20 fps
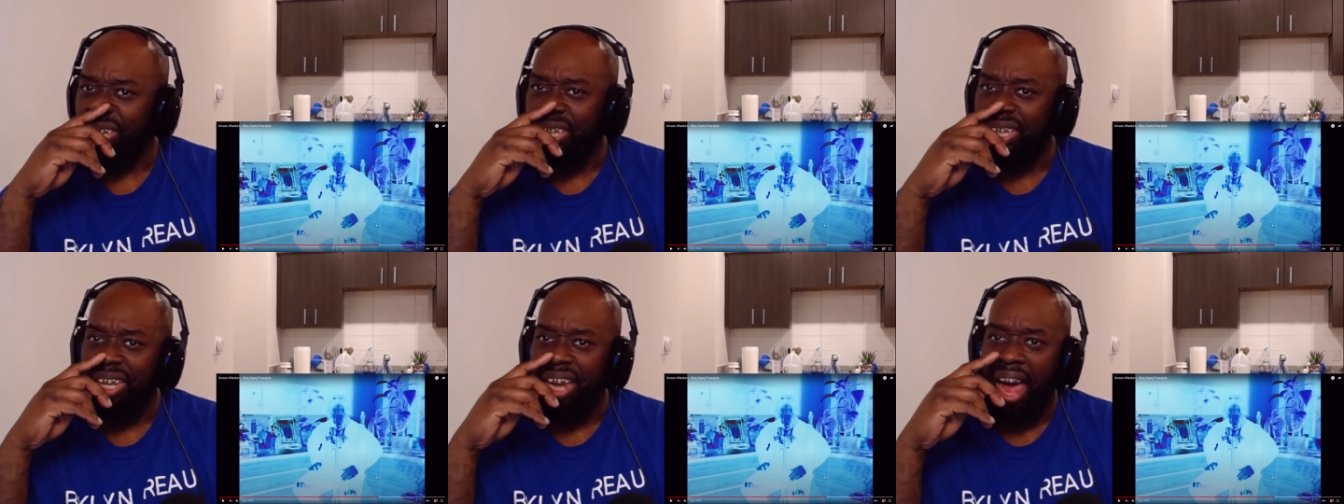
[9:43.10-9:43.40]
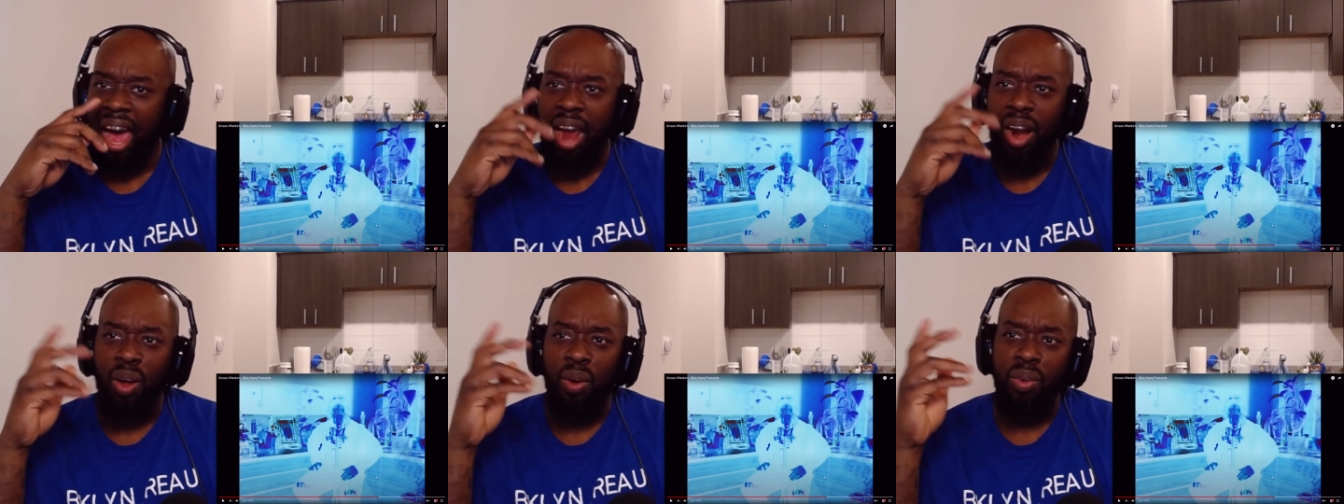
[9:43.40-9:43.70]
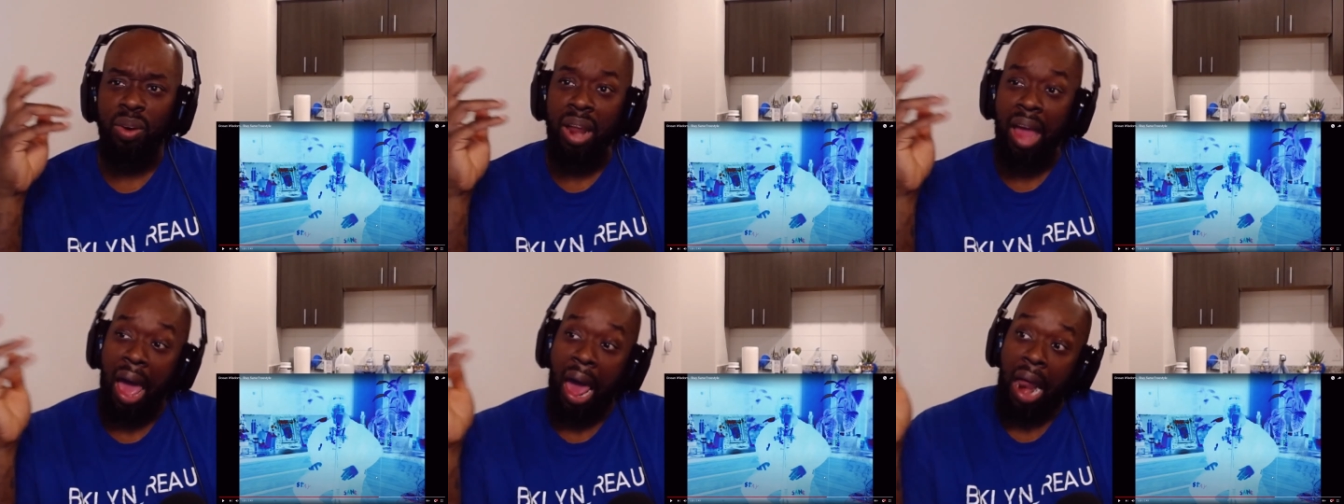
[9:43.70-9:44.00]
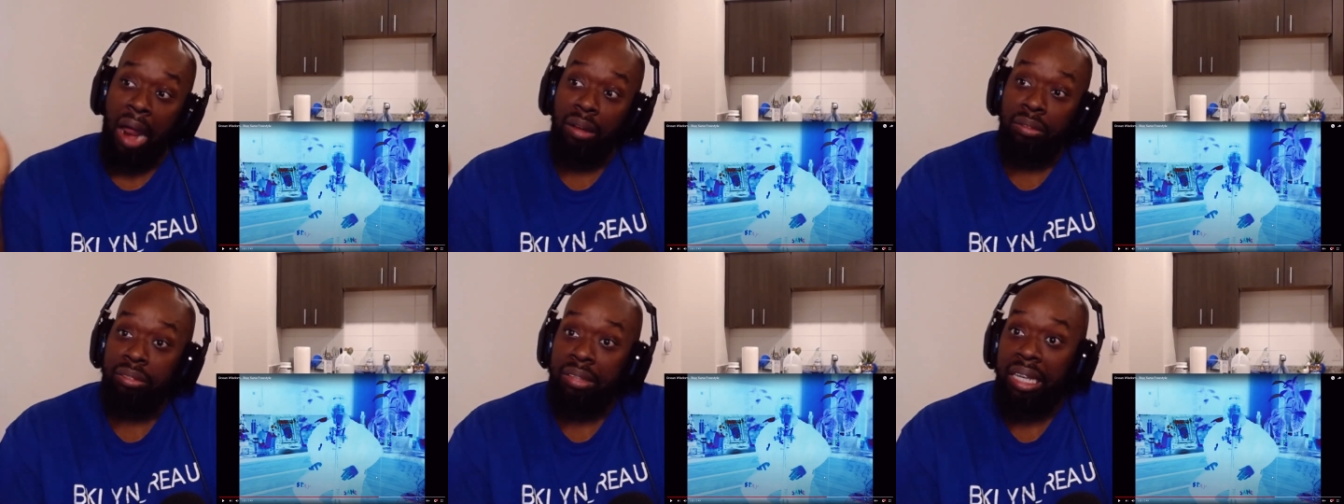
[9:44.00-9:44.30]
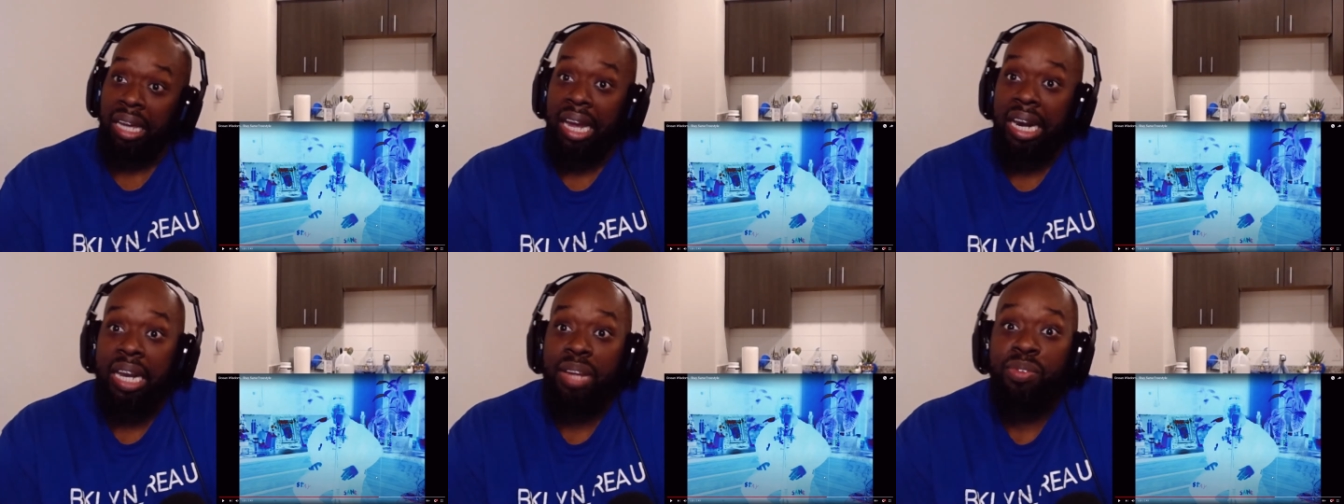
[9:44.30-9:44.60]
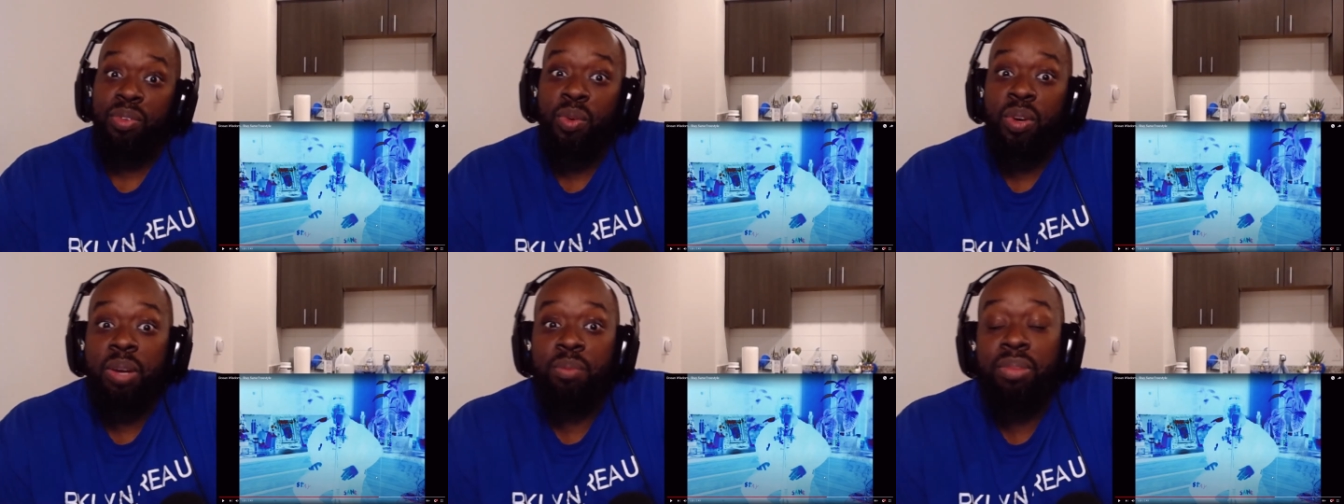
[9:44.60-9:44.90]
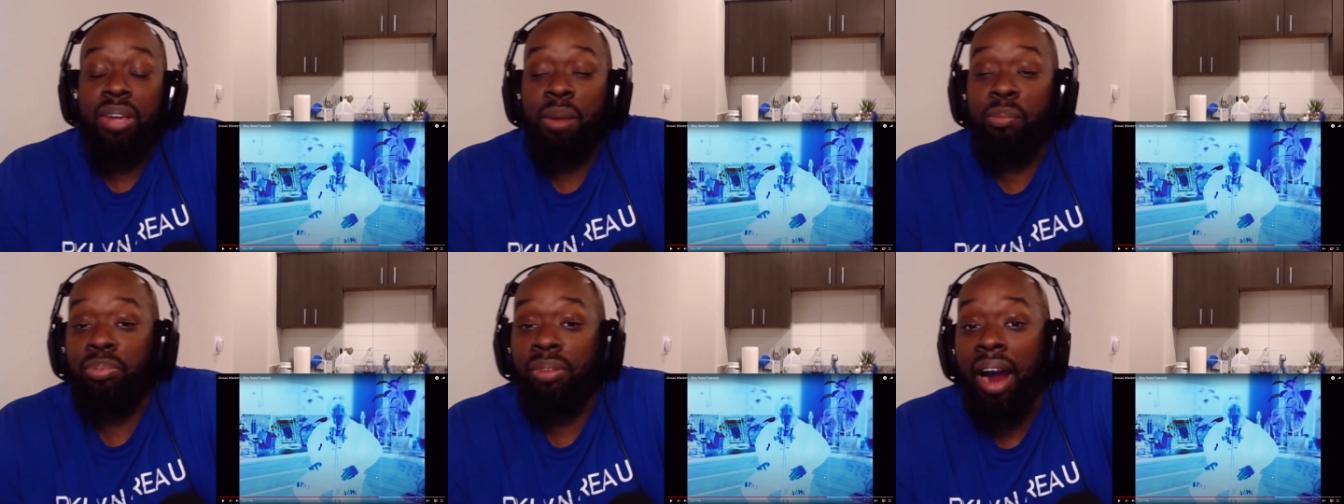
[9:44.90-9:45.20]
I don't know. I don't think I never want to
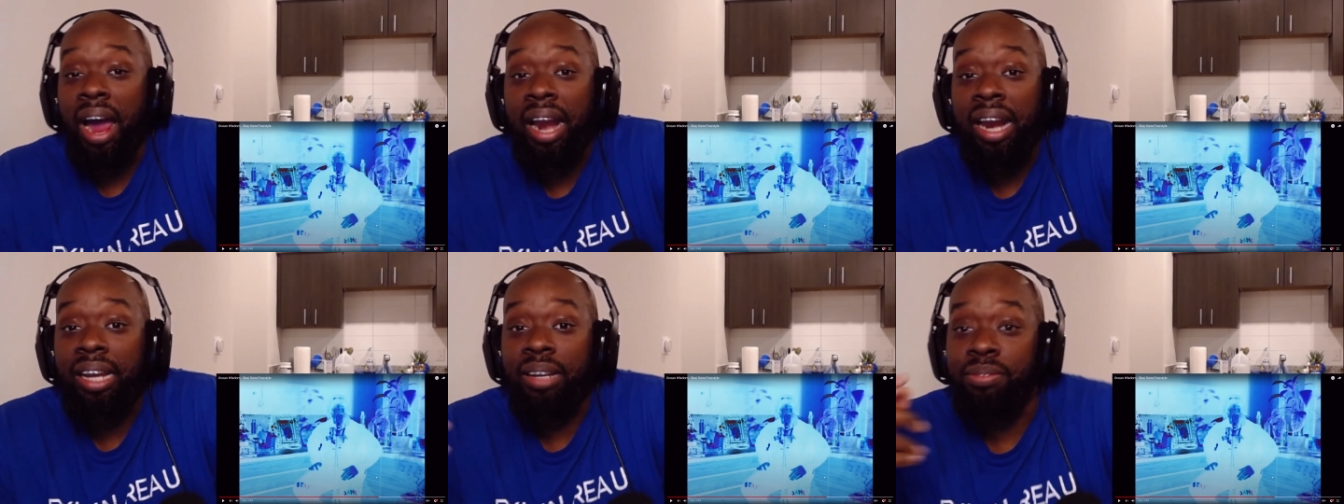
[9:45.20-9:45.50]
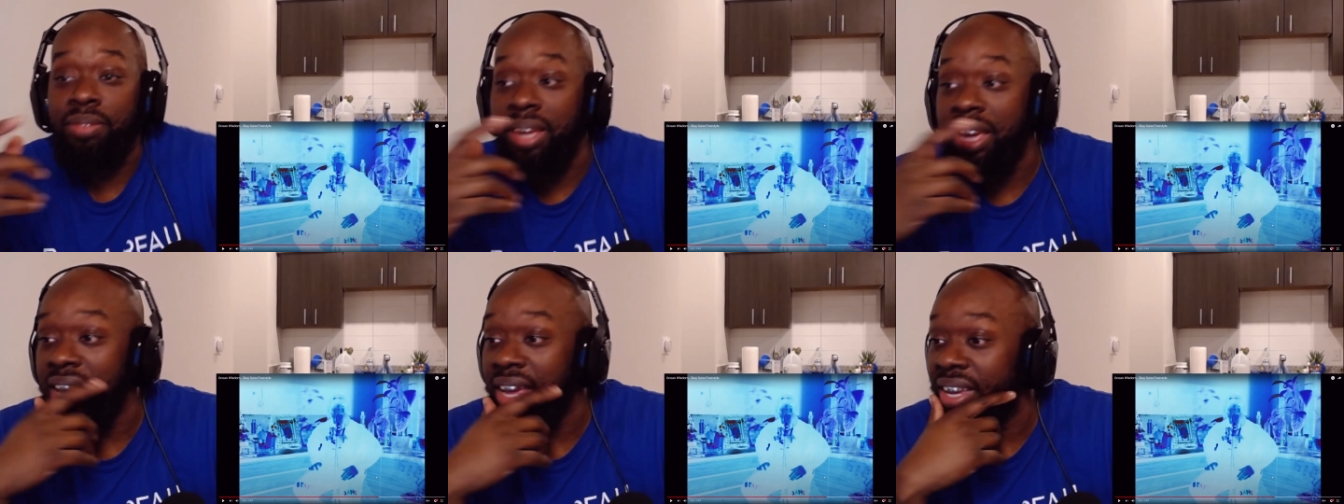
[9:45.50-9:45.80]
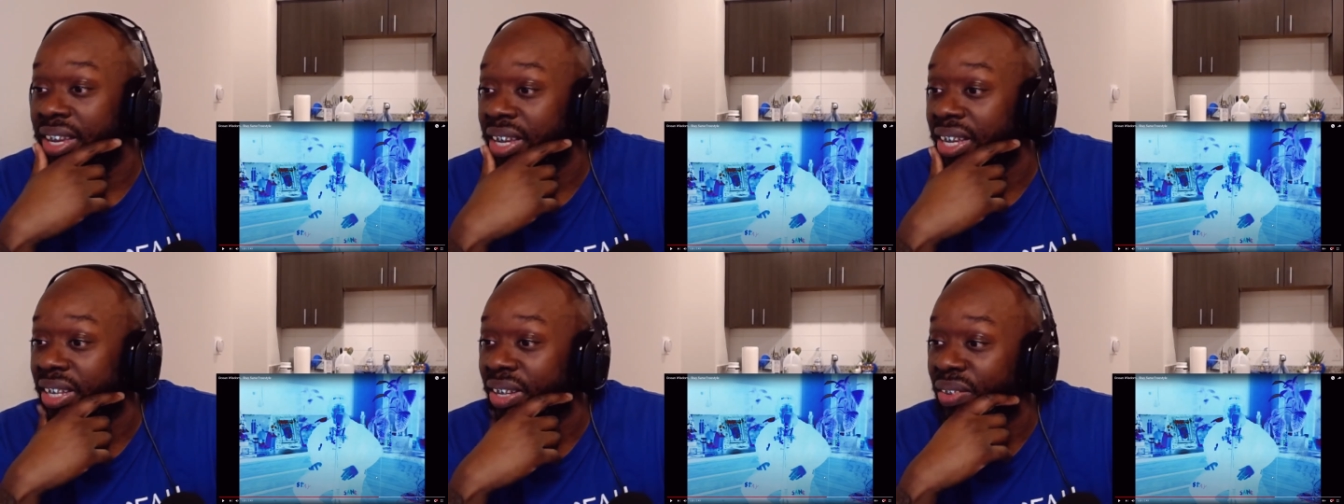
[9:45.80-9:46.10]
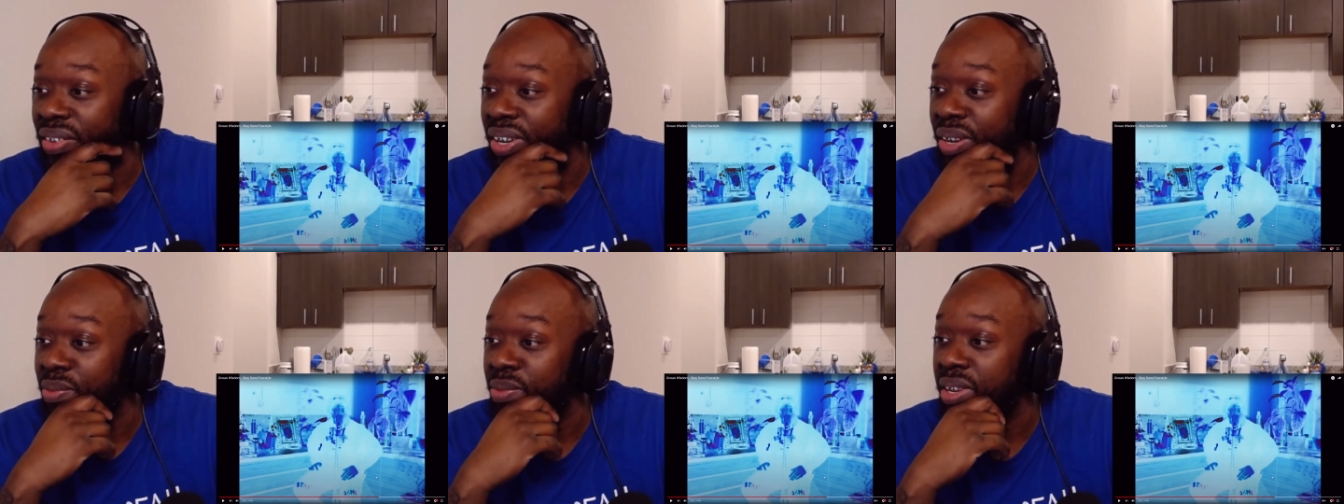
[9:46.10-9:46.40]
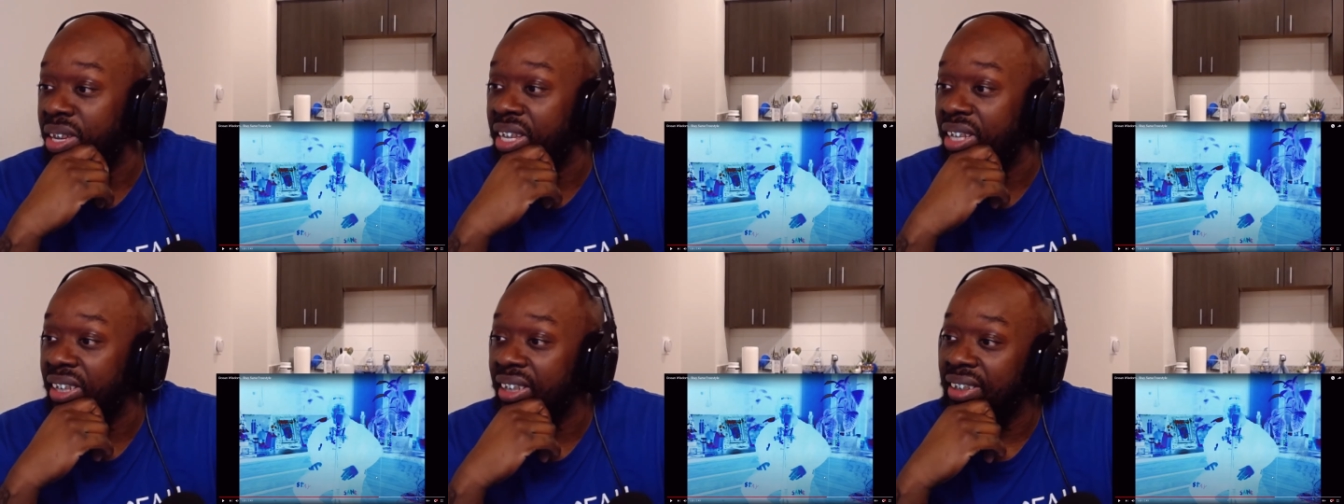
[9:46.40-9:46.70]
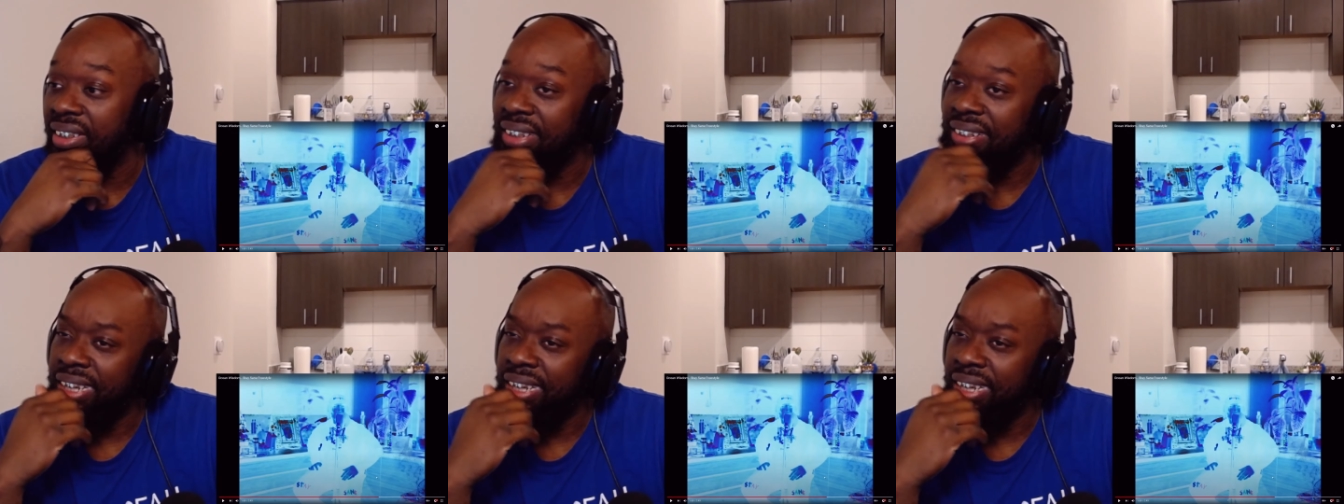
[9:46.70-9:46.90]
be a product, man. I want to be.